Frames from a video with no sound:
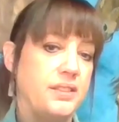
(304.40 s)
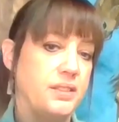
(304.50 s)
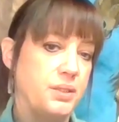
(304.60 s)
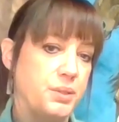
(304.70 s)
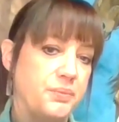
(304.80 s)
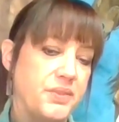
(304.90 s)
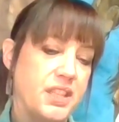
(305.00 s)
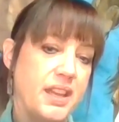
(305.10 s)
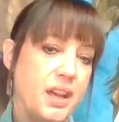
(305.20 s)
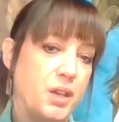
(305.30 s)
do
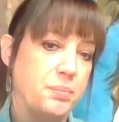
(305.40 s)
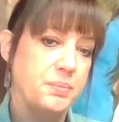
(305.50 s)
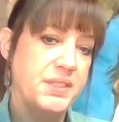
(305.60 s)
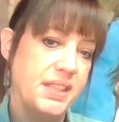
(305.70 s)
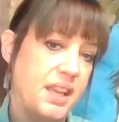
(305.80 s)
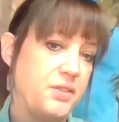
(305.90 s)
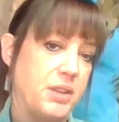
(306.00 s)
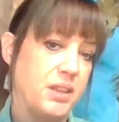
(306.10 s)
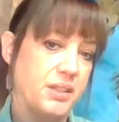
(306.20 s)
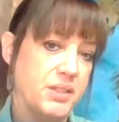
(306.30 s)
to help save
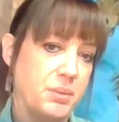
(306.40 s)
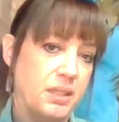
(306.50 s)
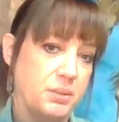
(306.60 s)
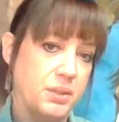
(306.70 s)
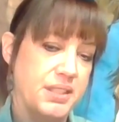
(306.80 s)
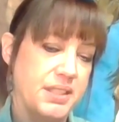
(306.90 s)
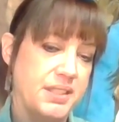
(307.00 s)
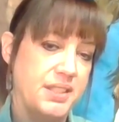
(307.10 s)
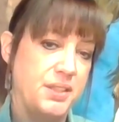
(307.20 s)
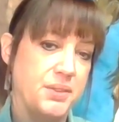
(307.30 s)
America's wild
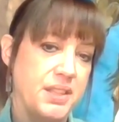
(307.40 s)
horses, you know,